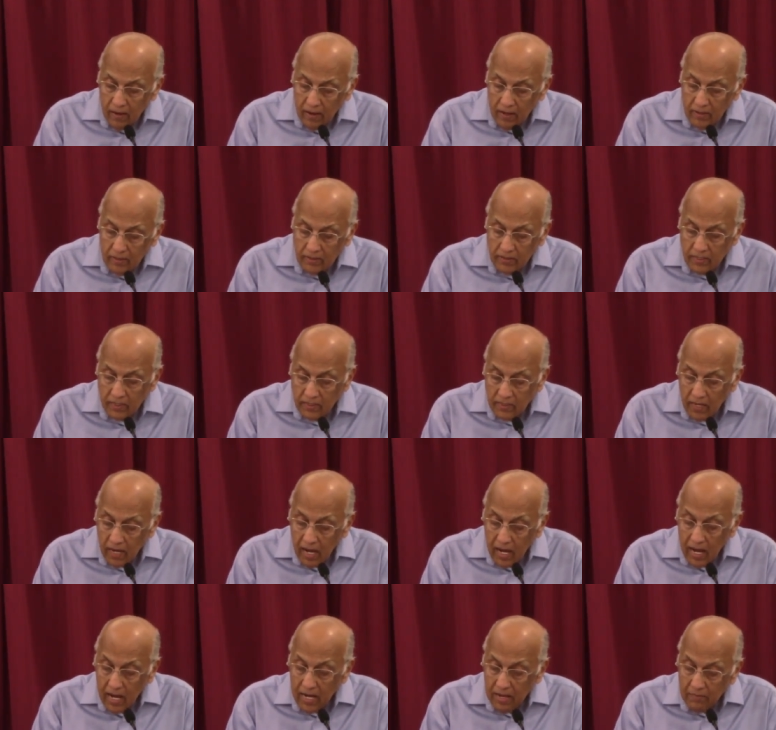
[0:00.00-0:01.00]
And he says,
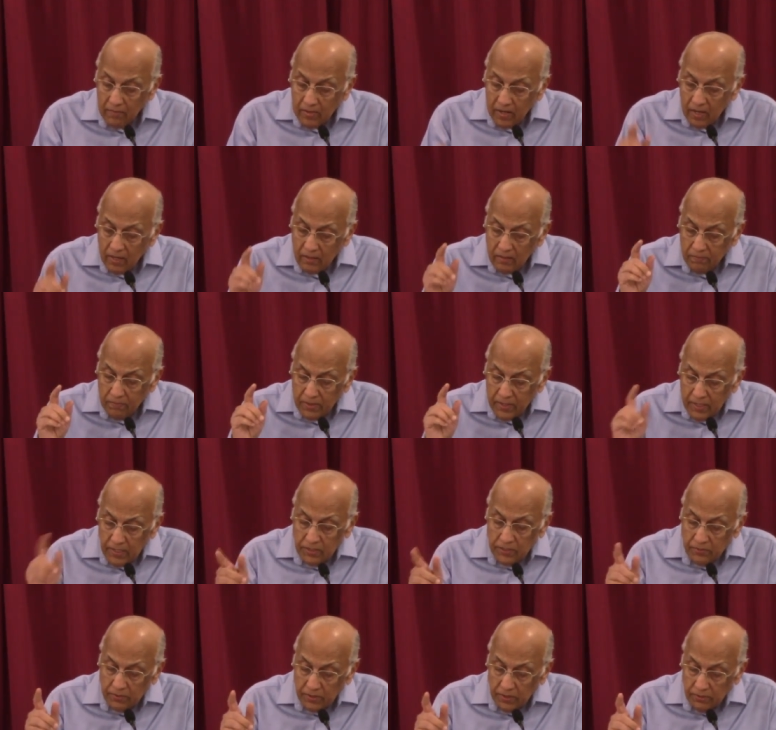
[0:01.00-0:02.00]
I am not
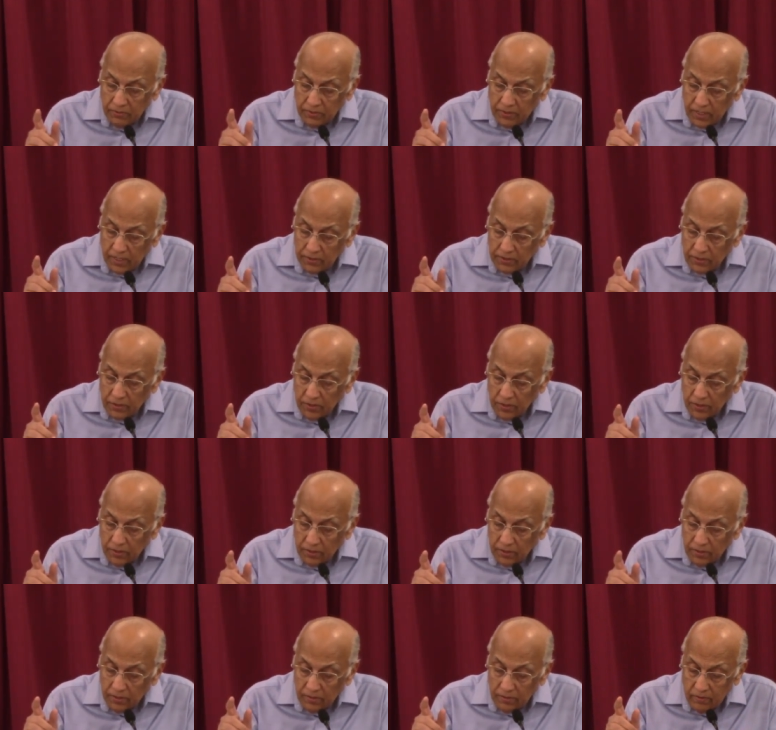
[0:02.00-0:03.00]
pleased with you, says the
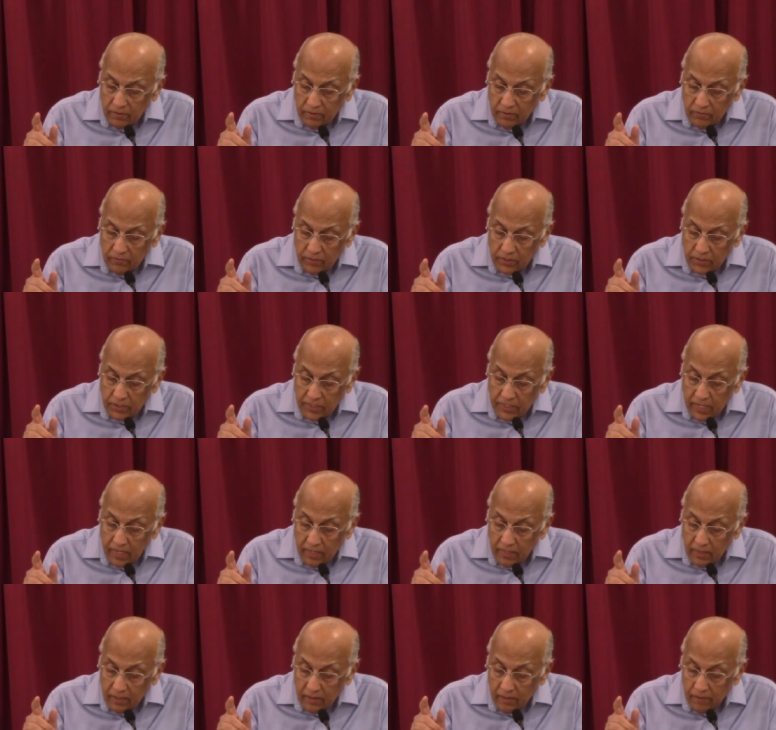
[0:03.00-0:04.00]
Lord. Verse
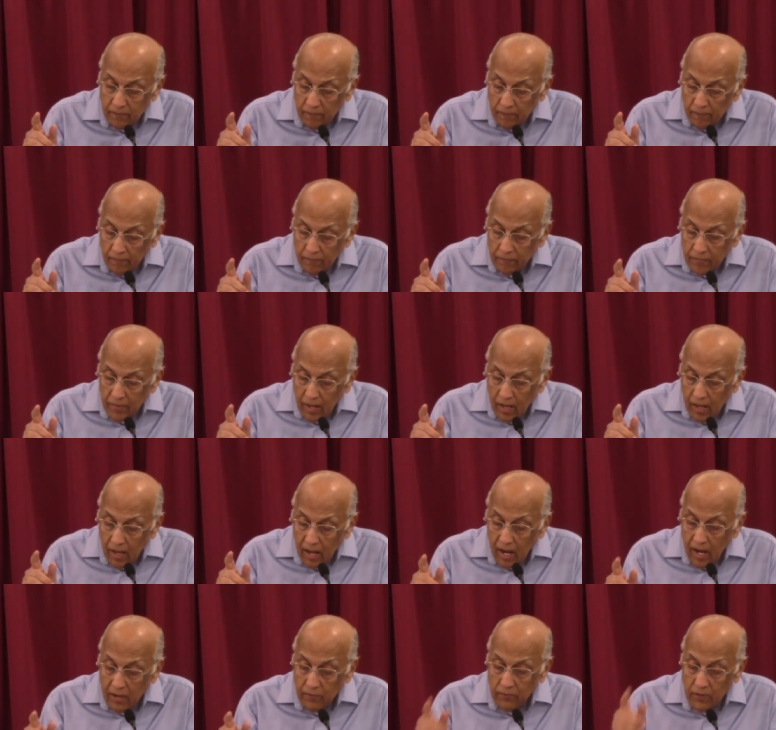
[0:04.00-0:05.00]
10
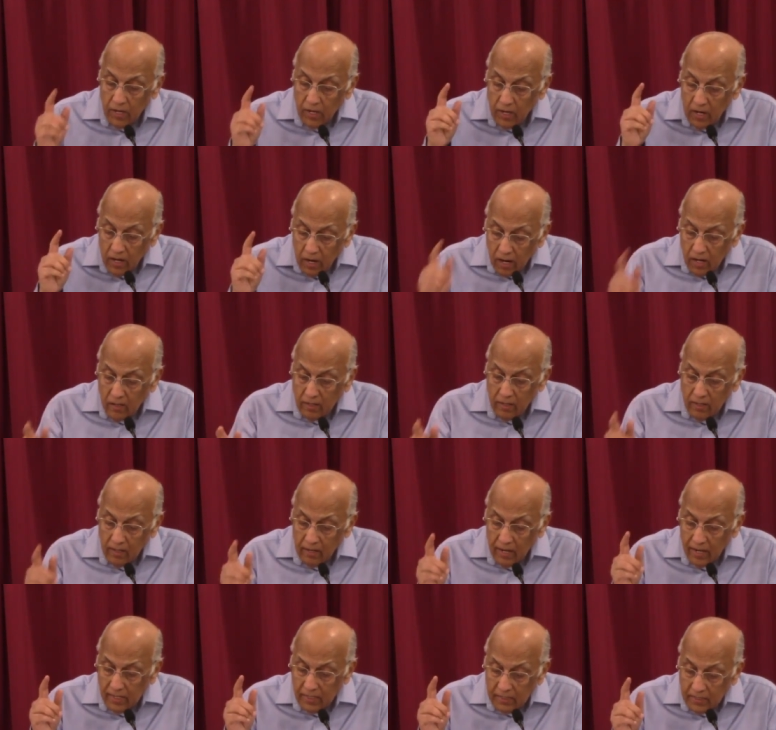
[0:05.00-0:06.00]
I will
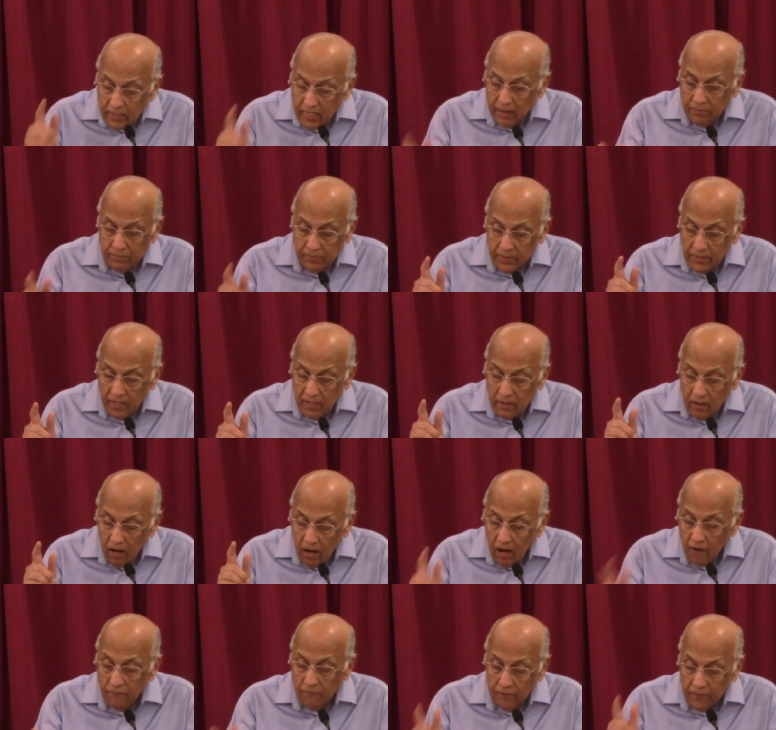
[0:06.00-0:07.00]
not accept an
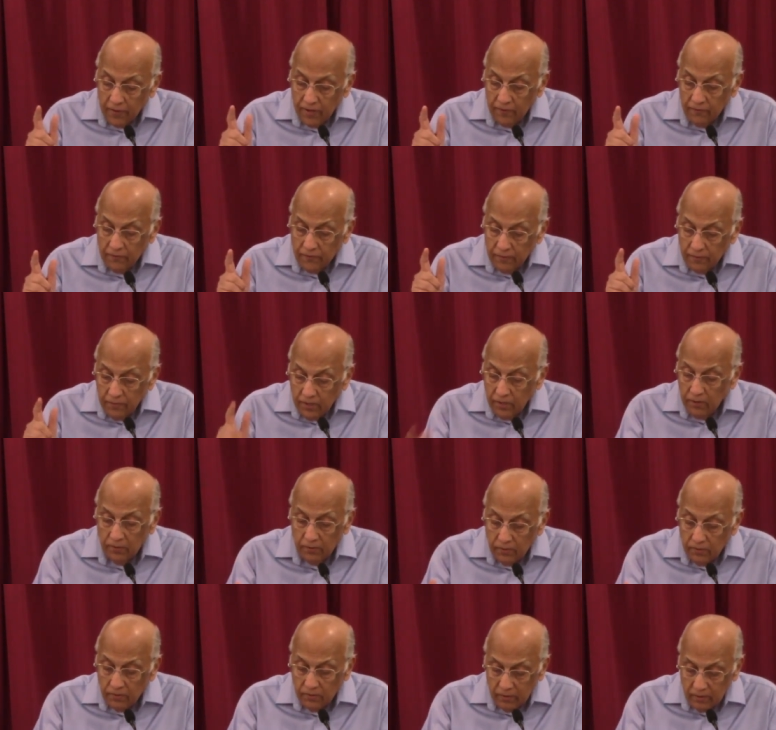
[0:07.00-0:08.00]
offering from
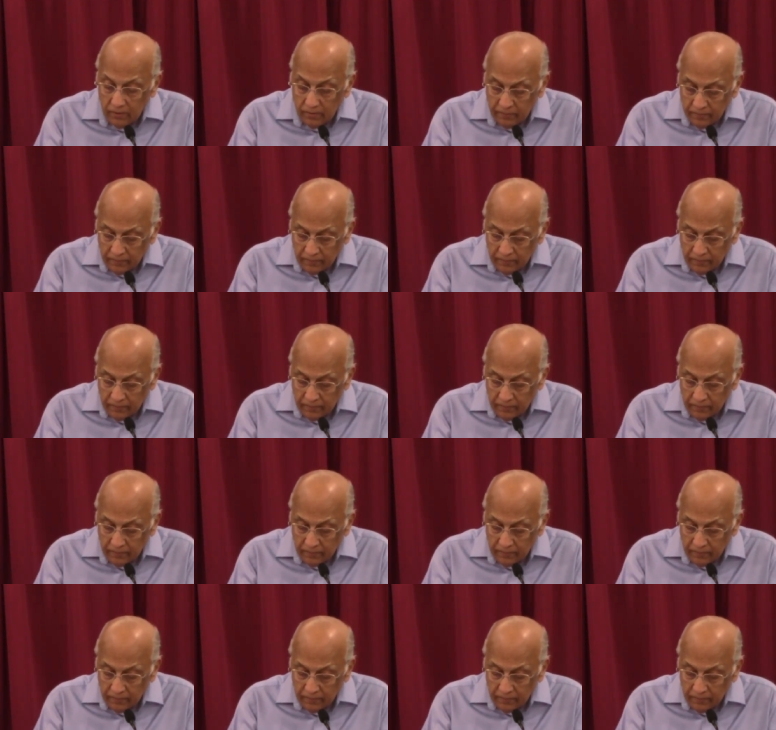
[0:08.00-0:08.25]
you.